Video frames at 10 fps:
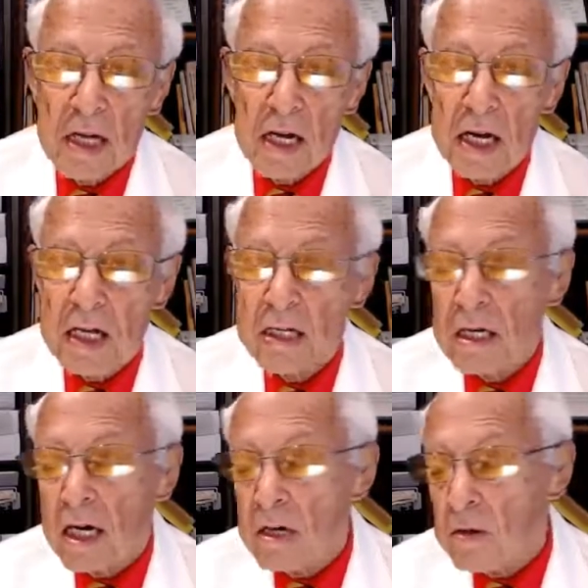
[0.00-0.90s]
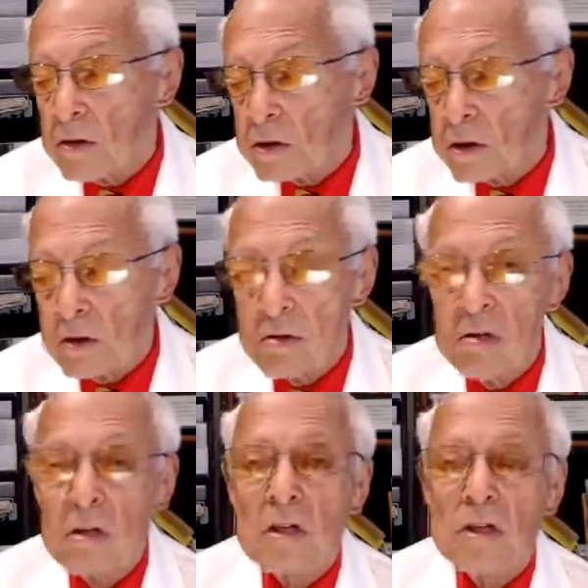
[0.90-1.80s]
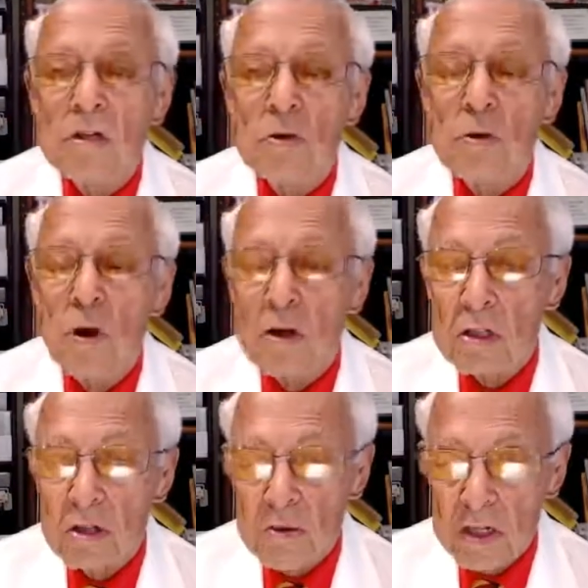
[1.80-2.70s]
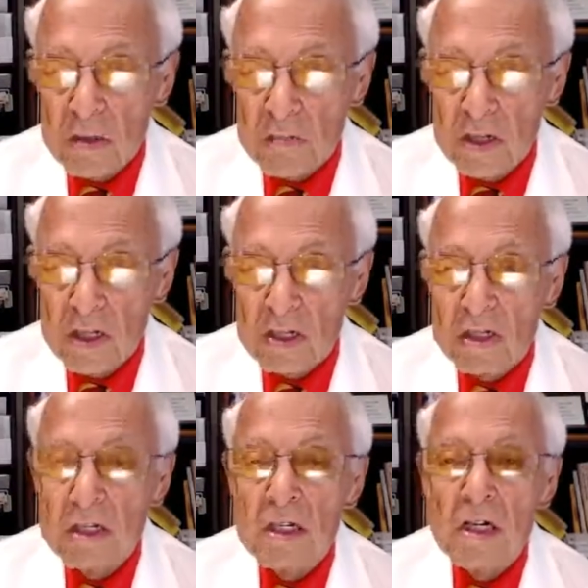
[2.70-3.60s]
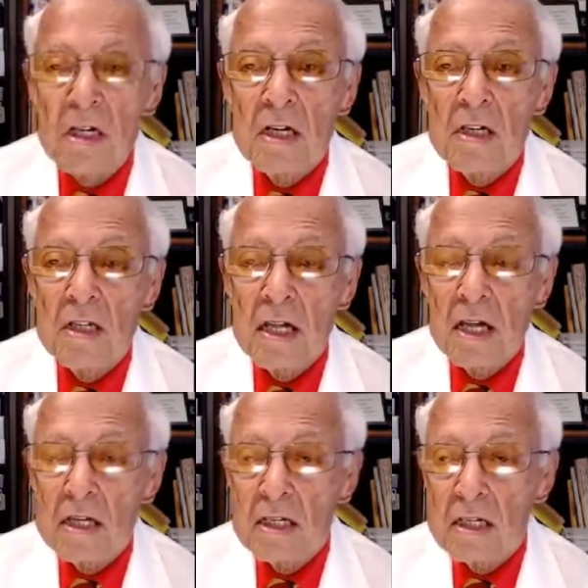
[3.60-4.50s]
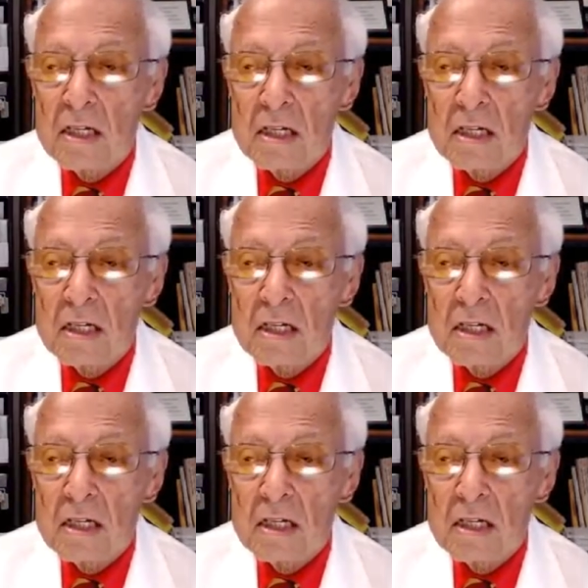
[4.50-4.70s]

And I also strongly recommend that